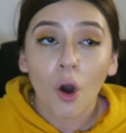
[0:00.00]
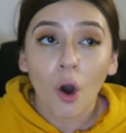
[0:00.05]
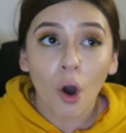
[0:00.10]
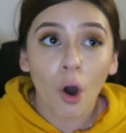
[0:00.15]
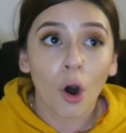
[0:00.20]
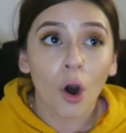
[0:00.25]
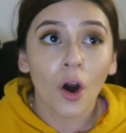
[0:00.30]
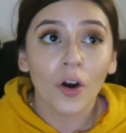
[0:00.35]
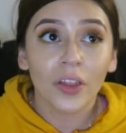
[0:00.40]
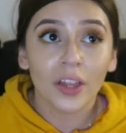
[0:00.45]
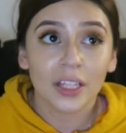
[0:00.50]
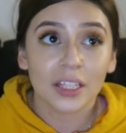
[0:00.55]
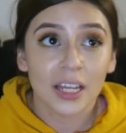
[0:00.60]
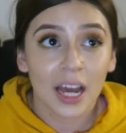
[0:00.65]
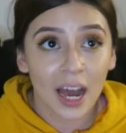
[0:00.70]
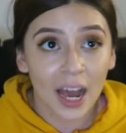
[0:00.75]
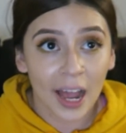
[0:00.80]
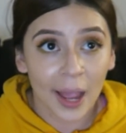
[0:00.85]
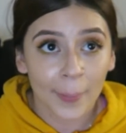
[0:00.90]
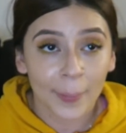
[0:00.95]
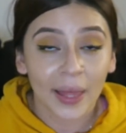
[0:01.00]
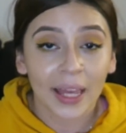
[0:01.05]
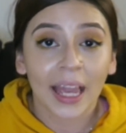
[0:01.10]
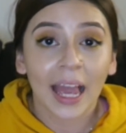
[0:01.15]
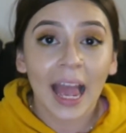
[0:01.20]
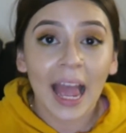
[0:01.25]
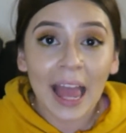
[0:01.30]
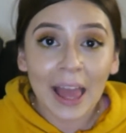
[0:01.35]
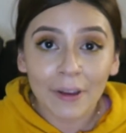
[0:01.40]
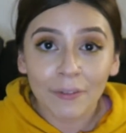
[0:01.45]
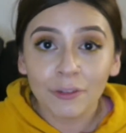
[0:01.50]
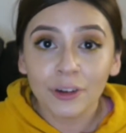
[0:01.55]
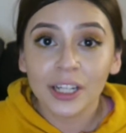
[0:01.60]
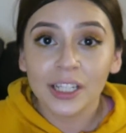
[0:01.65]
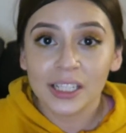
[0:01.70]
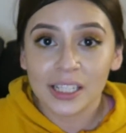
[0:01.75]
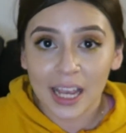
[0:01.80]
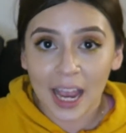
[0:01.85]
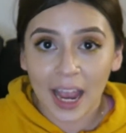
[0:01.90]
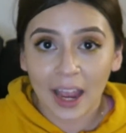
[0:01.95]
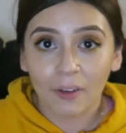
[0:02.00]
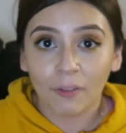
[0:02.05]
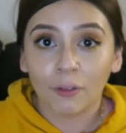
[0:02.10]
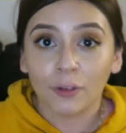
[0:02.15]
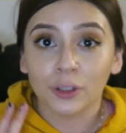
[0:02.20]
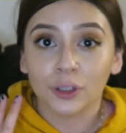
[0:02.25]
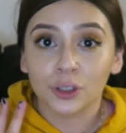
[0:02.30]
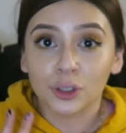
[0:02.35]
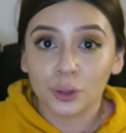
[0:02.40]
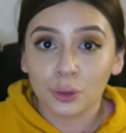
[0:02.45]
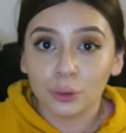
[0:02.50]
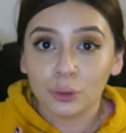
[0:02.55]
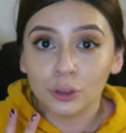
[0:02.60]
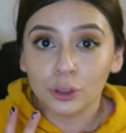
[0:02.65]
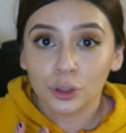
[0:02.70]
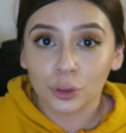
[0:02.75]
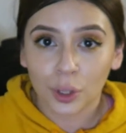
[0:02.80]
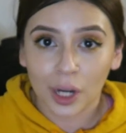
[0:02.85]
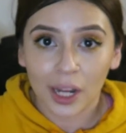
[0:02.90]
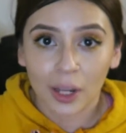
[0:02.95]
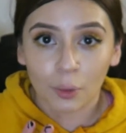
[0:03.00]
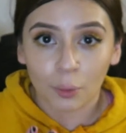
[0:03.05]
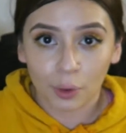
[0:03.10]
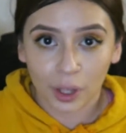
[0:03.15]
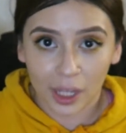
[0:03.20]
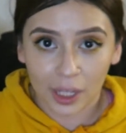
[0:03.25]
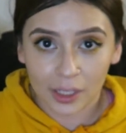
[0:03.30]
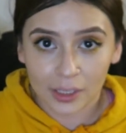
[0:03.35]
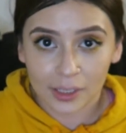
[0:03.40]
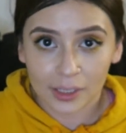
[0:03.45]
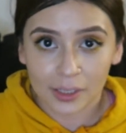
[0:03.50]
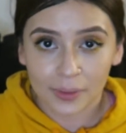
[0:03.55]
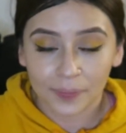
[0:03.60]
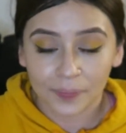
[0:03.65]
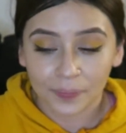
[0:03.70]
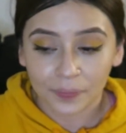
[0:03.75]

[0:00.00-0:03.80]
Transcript: all the time, like every day for 2 straight weeks.